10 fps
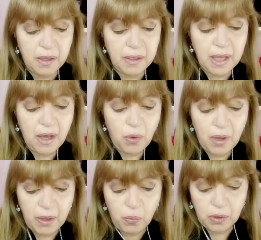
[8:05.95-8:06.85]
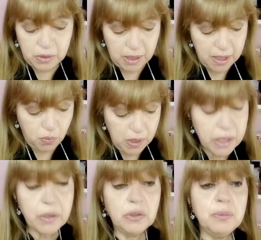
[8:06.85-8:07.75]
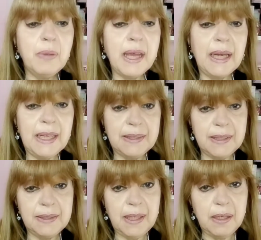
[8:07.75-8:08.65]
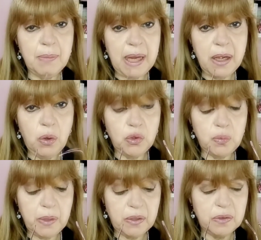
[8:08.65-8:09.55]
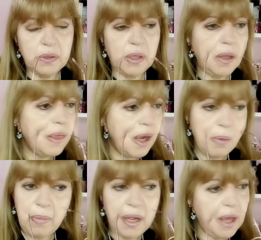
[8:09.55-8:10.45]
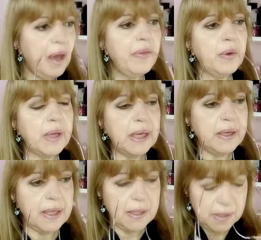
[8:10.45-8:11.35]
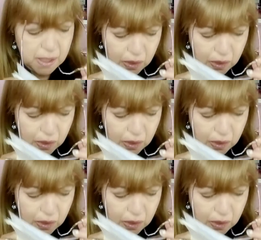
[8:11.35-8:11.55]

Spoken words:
Now I will use my glasses and my notes because there are many other ingredients.